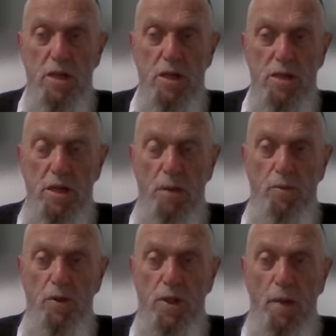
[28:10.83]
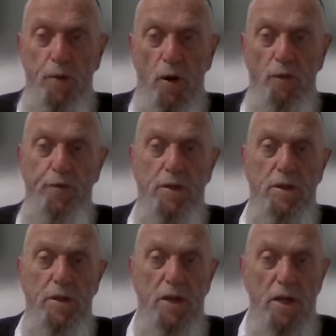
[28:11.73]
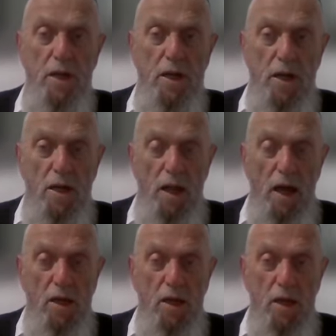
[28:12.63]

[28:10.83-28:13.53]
somebody, a prophet like